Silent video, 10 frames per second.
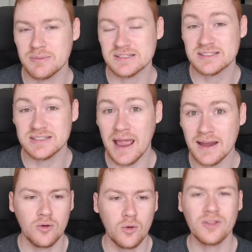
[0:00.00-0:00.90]

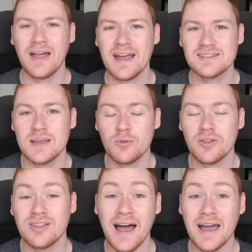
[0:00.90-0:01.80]
standing or the last team with
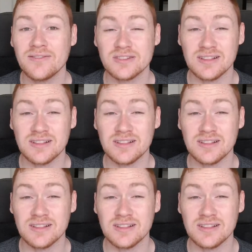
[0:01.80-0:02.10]
lives